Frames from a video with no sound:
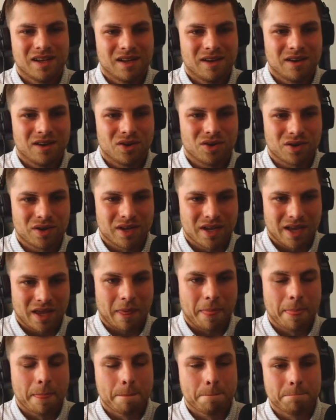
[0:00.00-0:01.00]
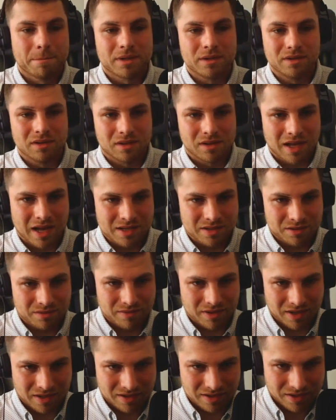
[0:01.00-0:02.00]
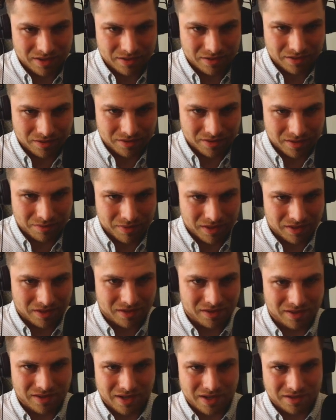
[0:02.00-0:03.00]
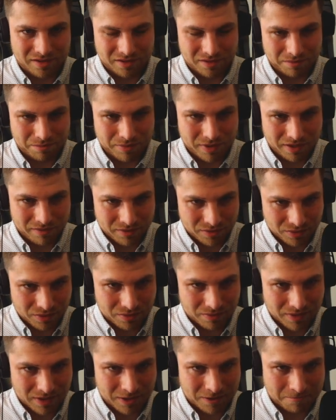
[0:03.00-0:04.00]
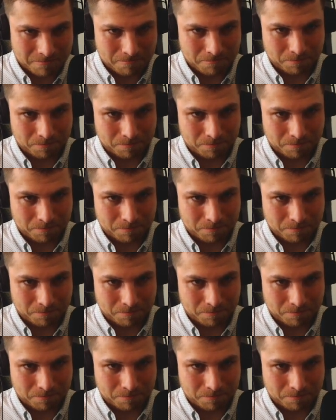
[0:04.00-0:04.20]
Okay, the last one is the similar as the previous one.